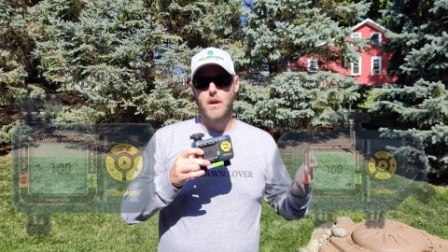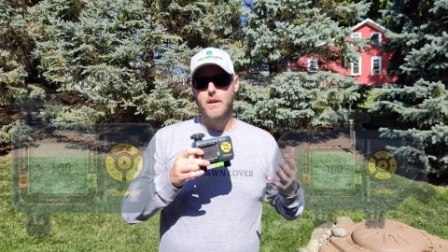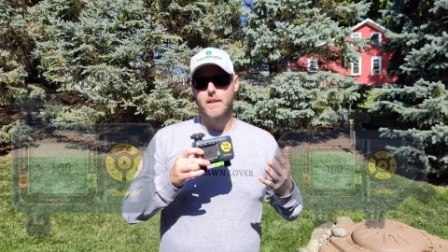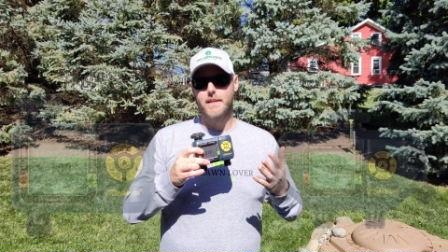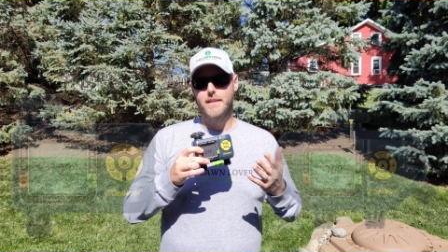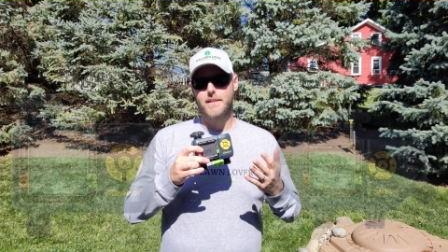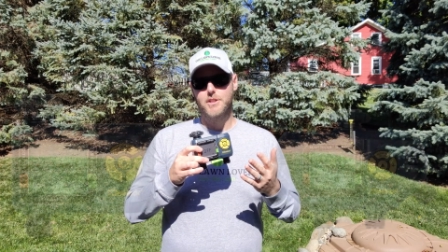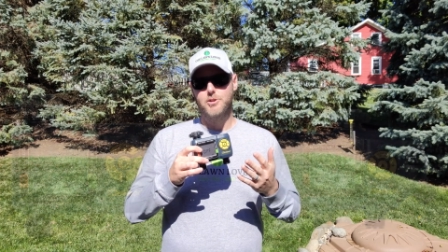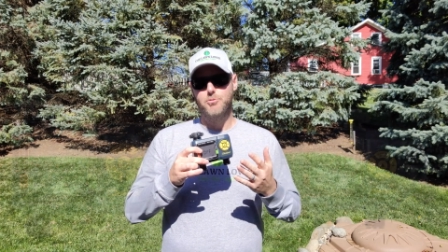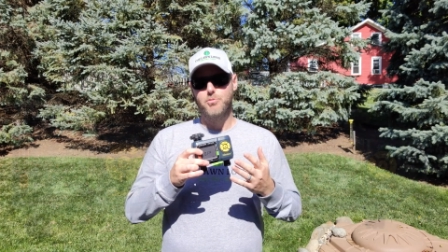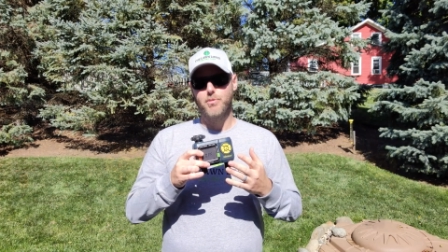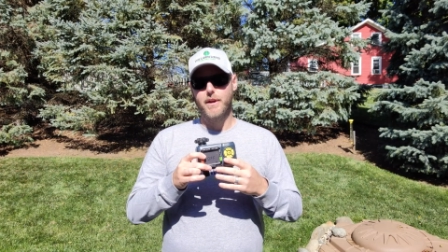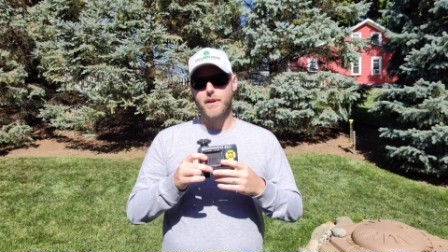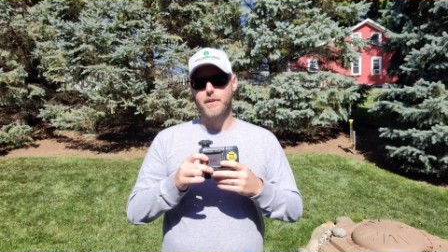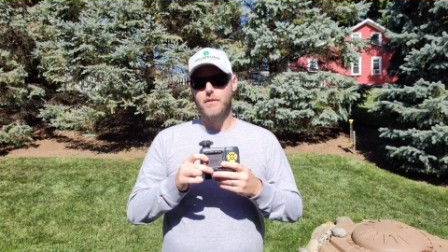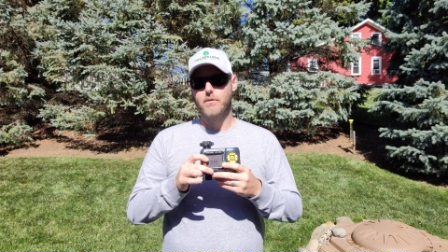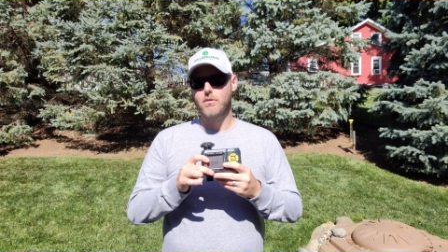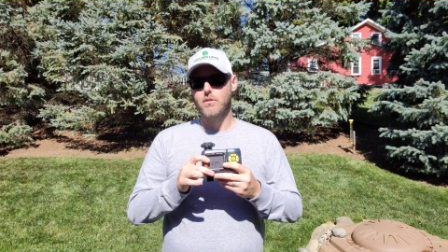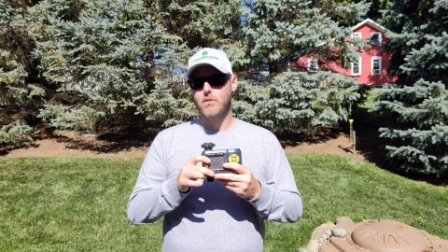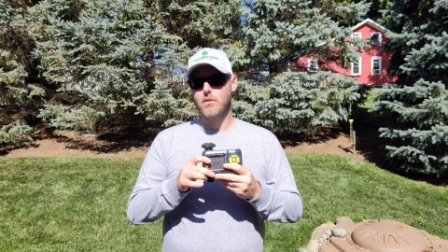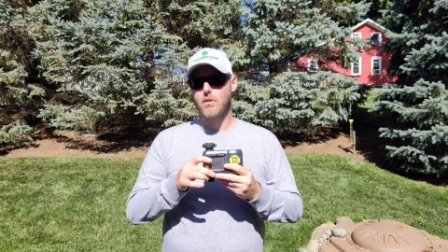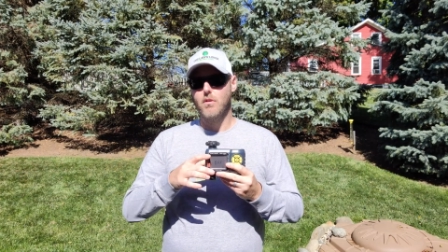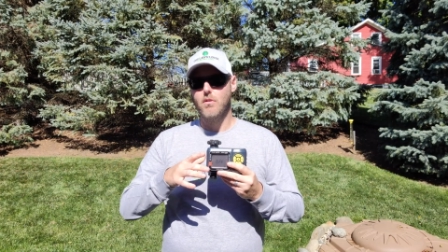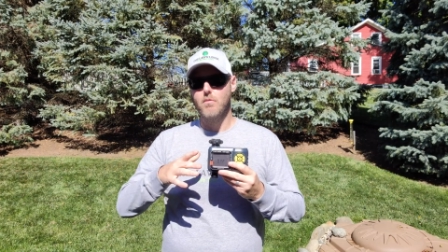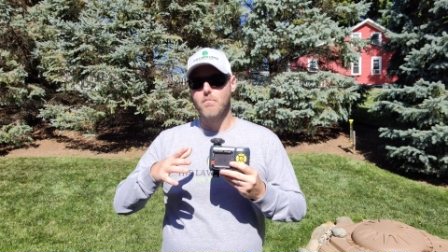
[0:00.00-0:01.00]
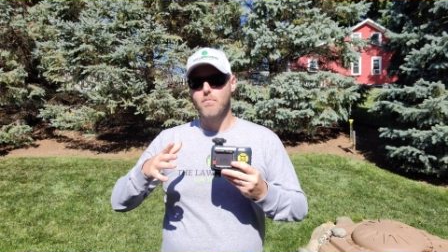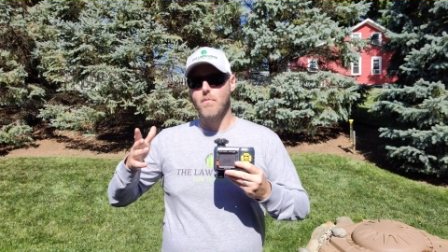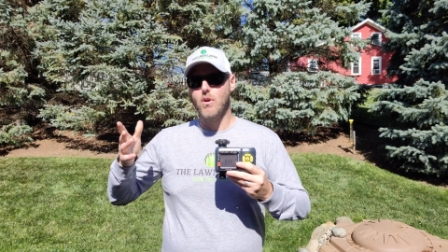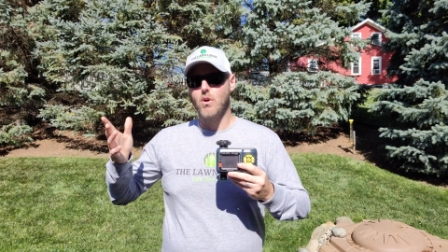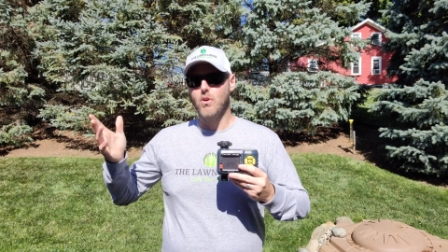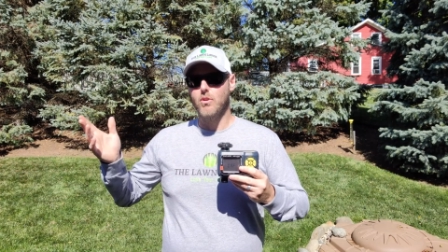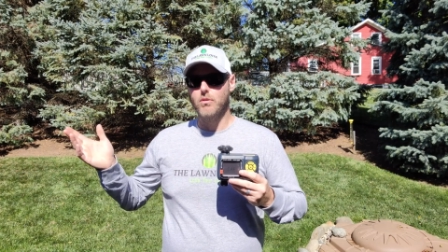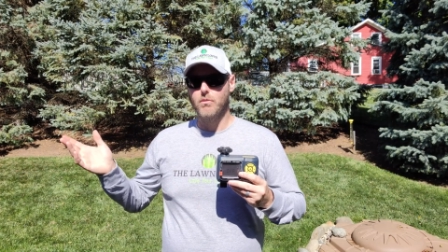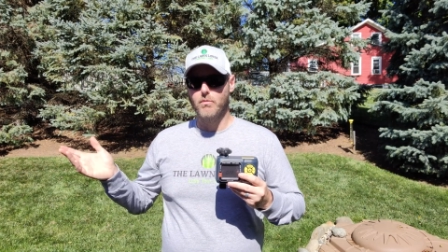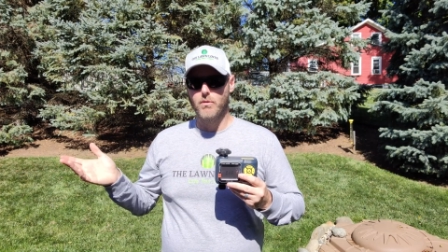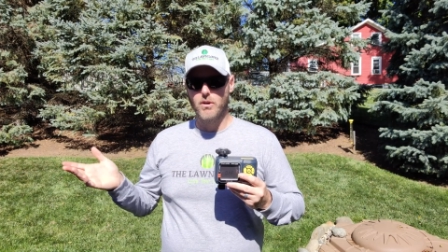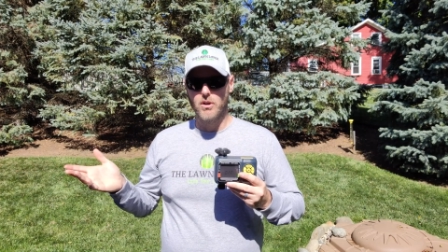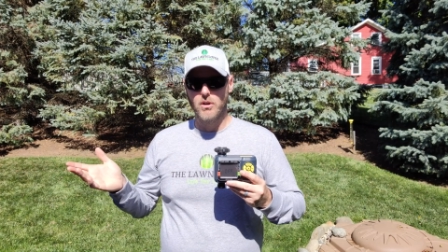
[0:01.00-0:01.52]
and sprinkler or
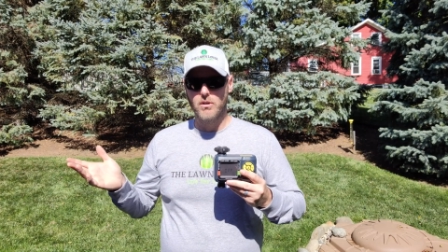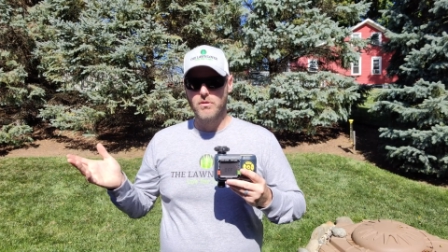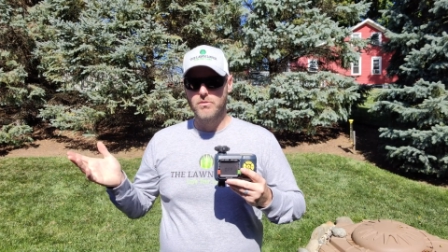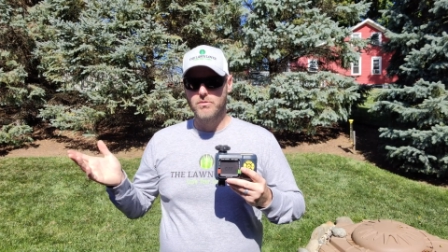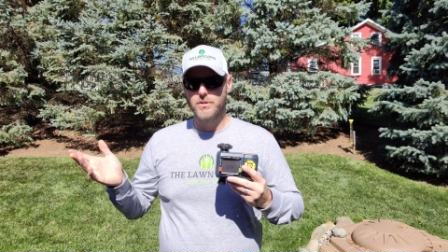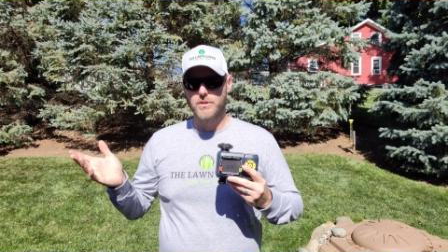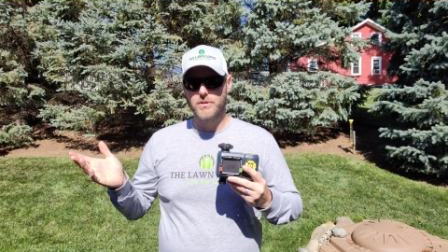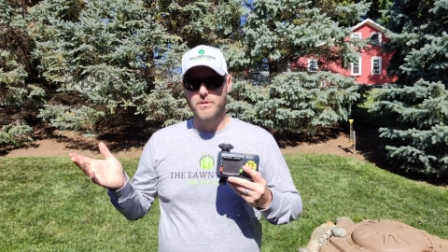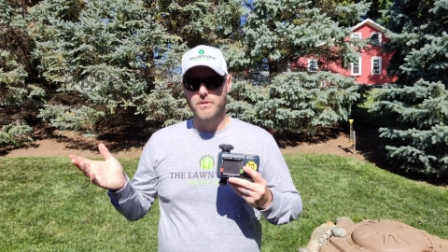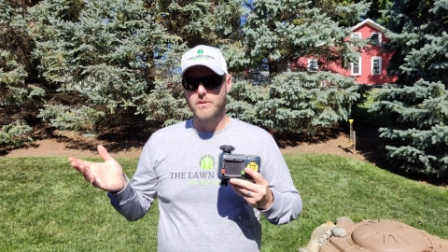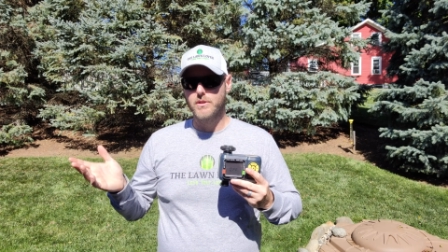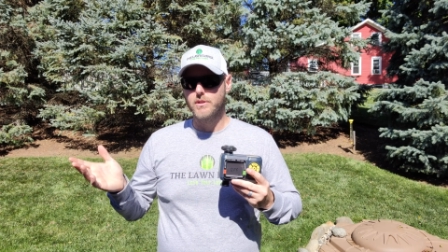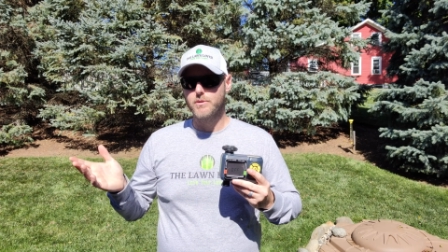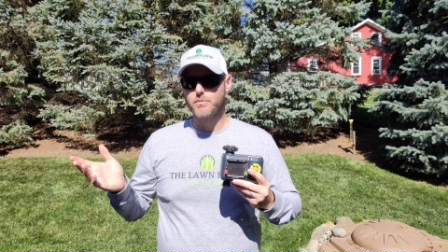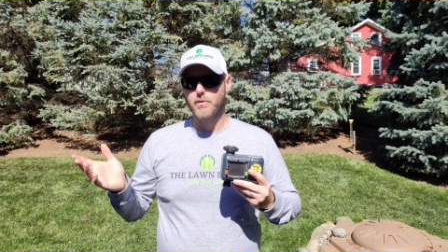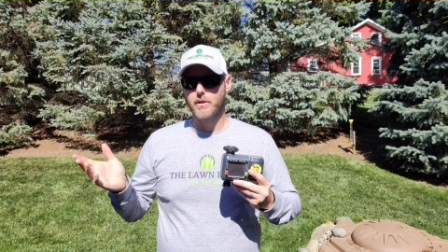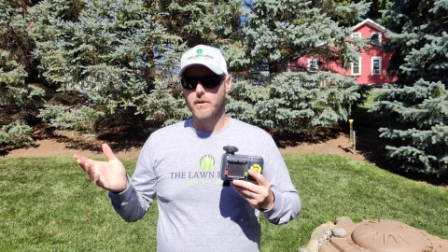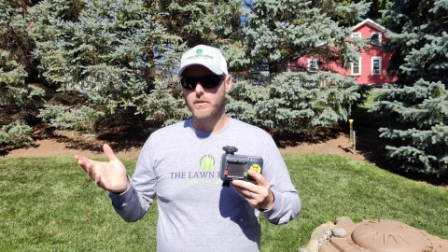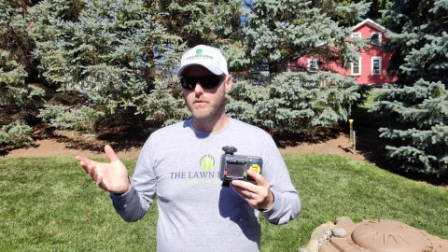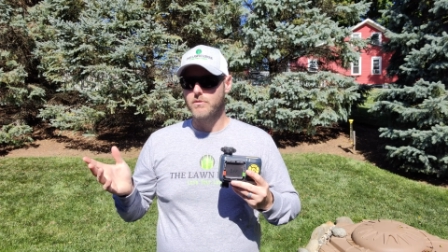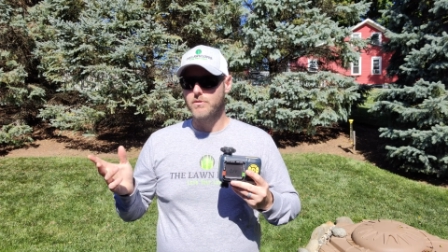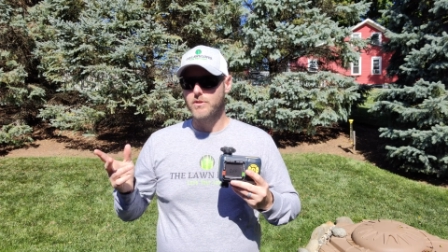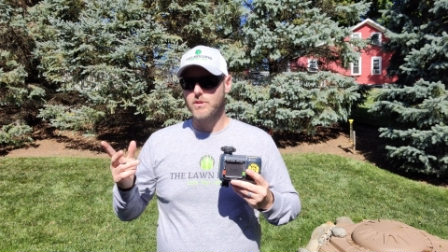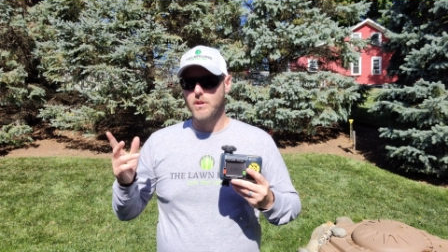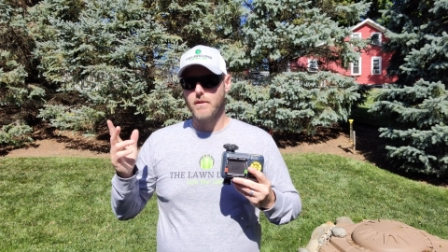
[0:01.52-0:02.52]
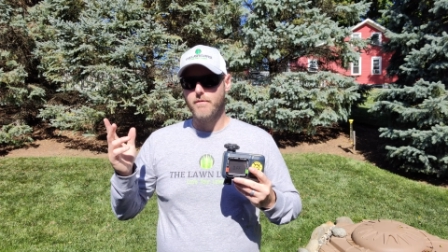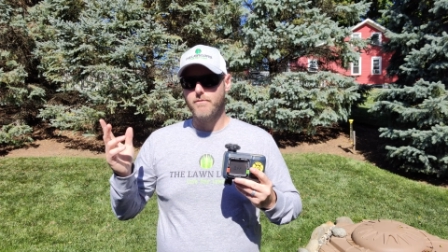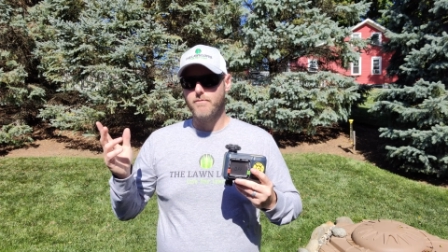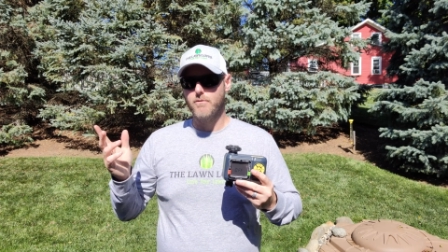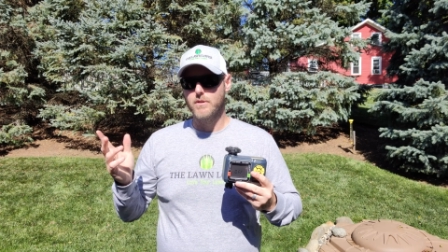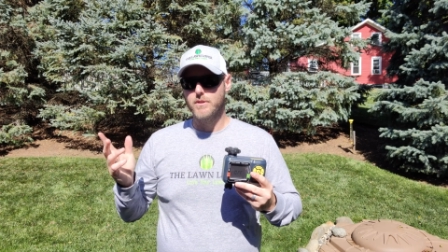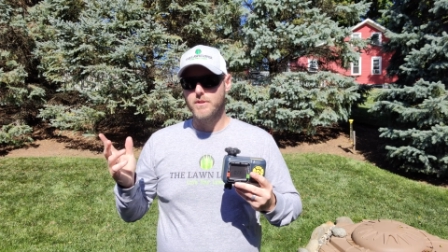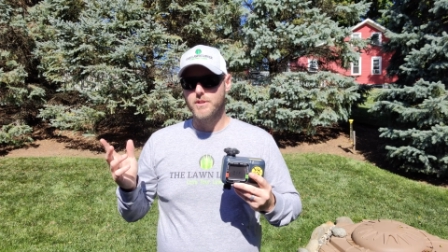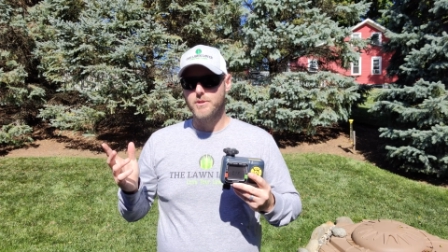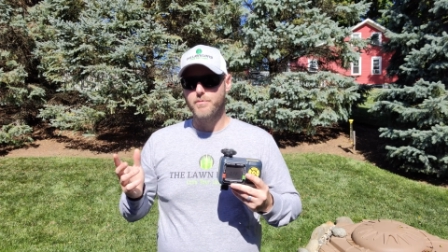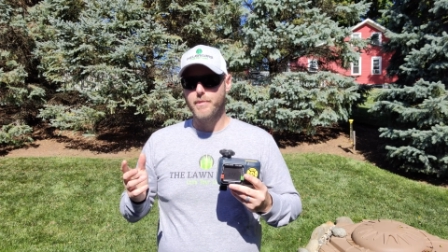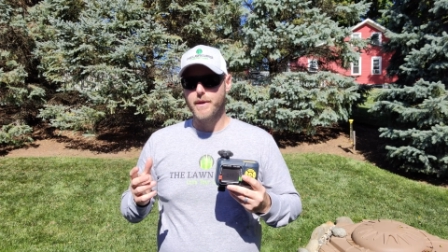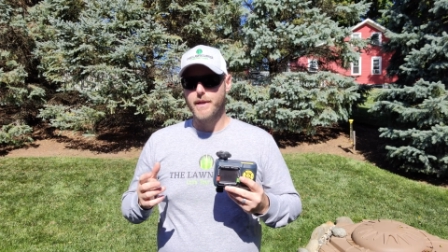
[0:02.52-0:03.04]
multiple hoses and sprinklers off
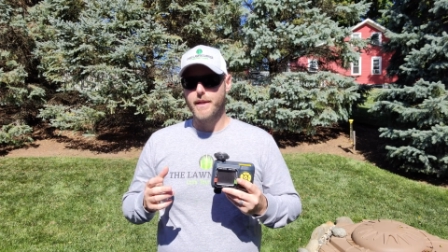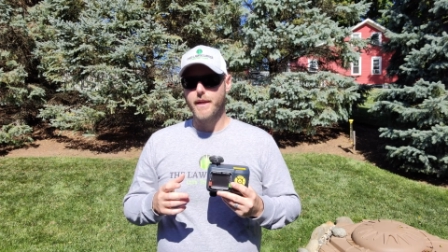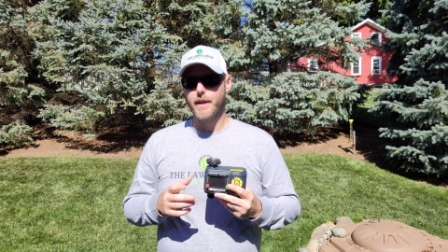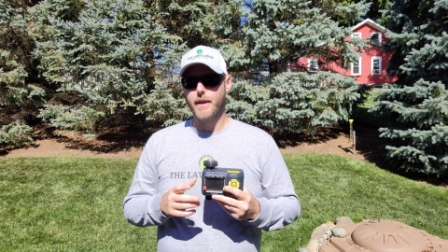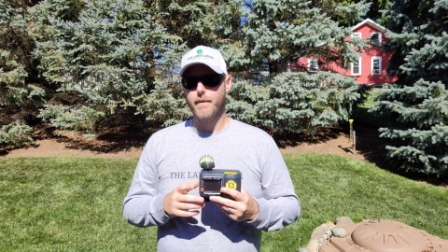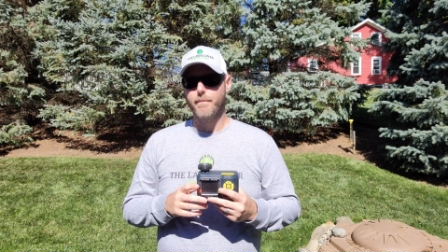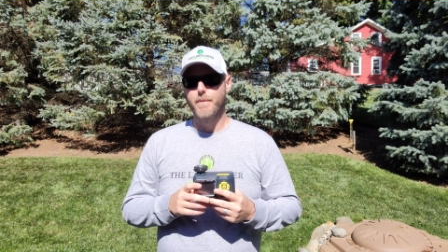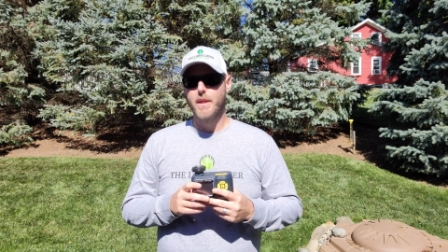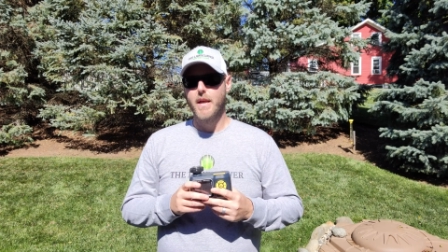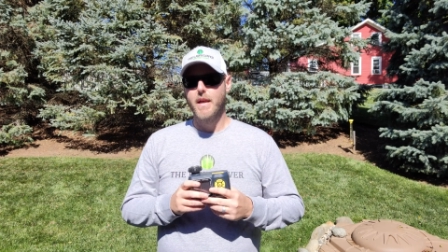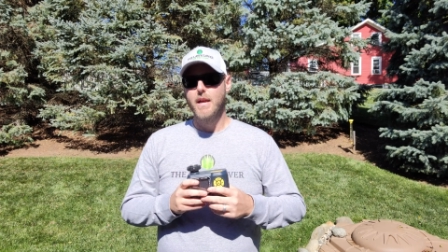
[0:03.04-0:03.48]
one spigot,